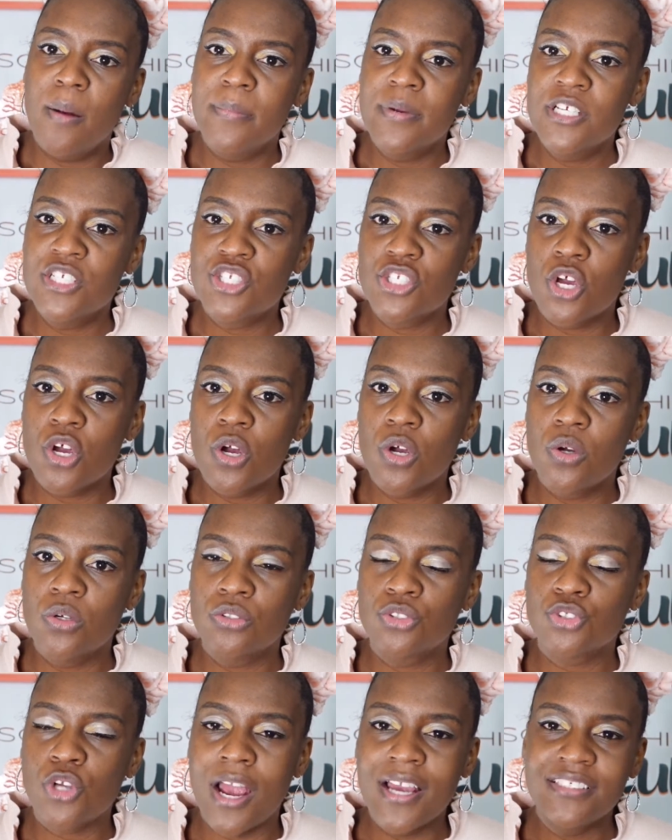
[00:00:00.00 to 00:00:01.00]
So
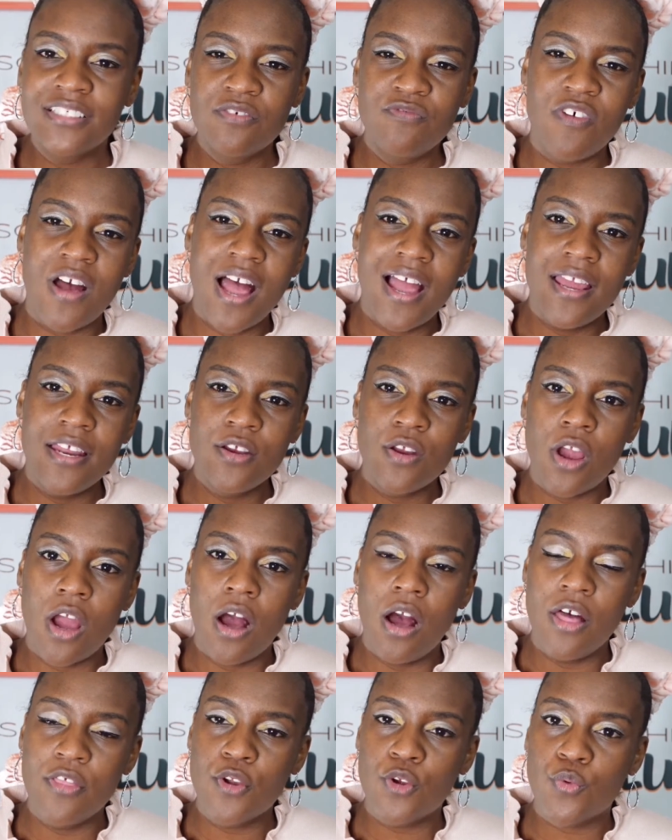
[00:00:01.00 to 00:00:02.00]
try to find
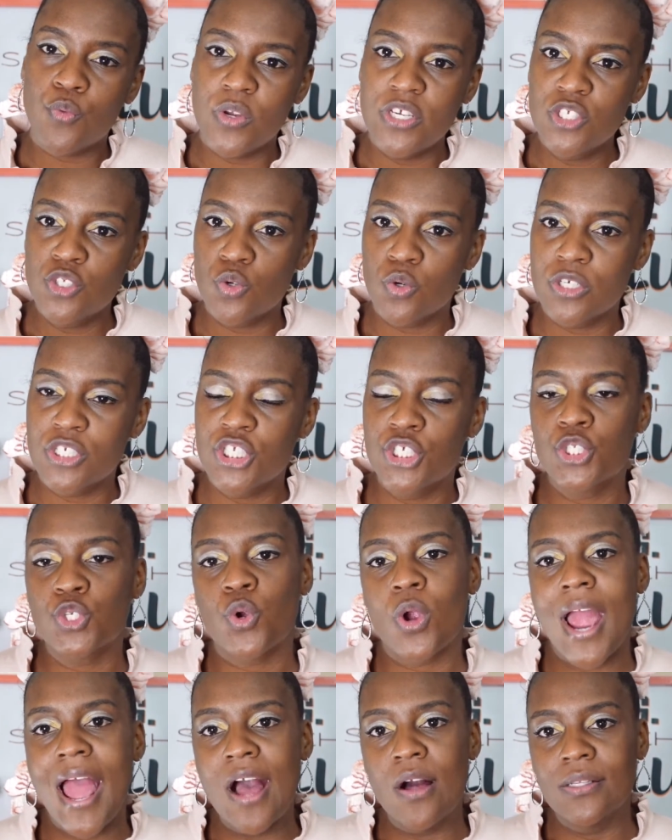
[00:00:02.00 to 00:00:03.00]
other resources or
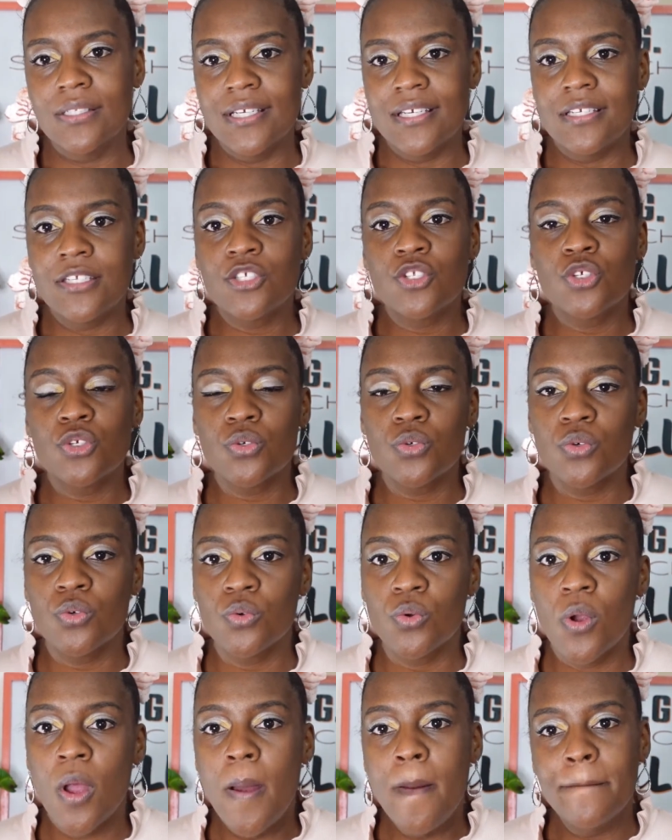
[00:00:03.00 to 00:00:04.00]
outlets
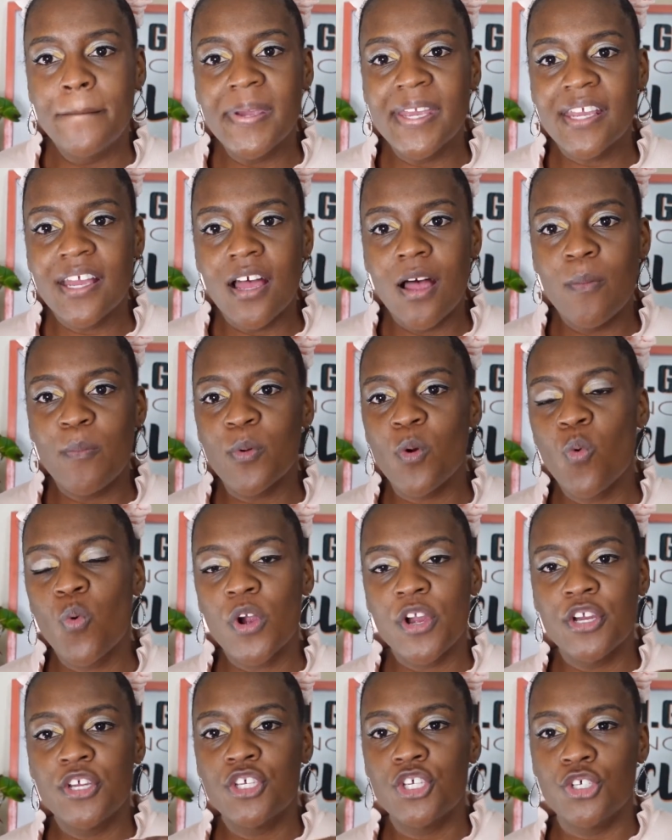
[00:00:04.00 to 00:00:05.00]
to pick up
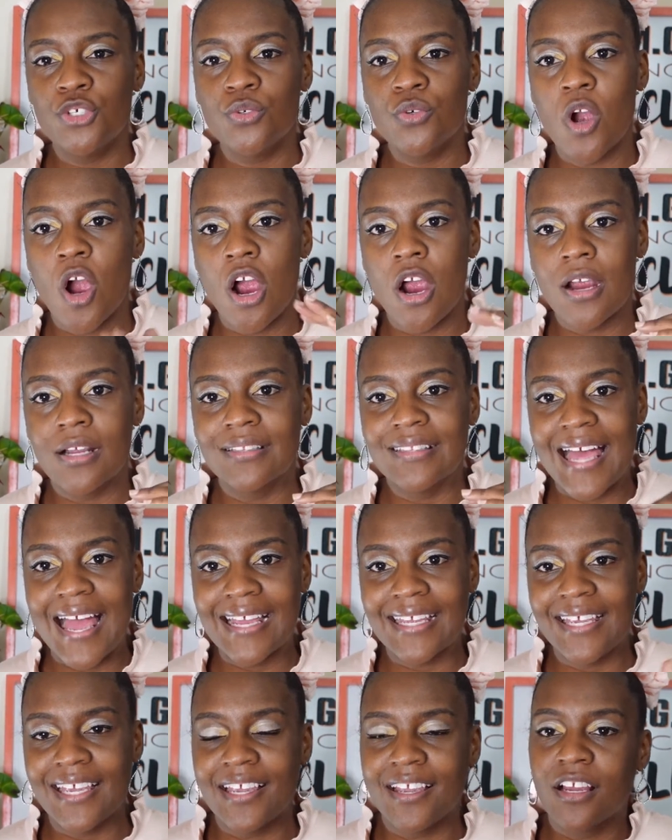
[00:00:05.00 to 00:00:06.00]
where you are
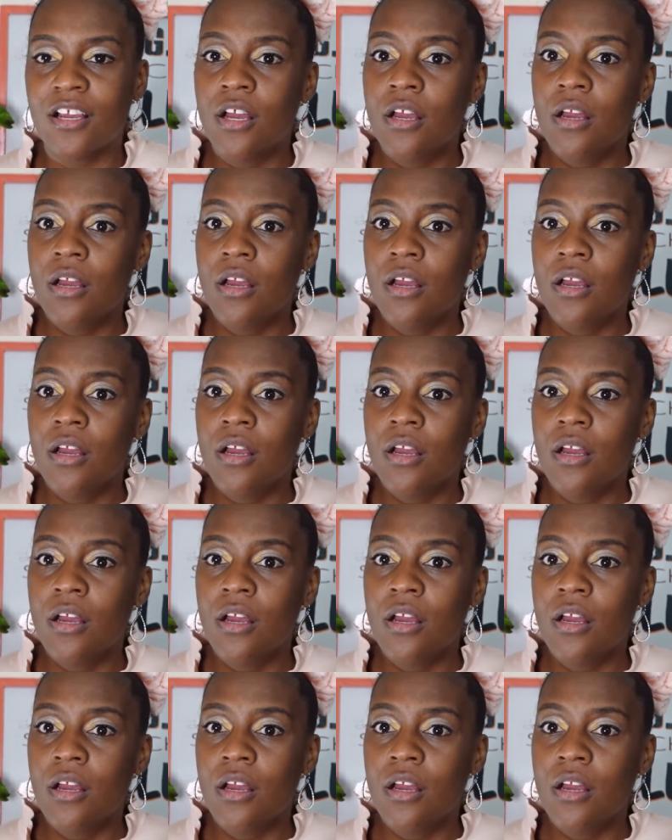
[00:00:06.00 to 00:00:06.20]
lacking.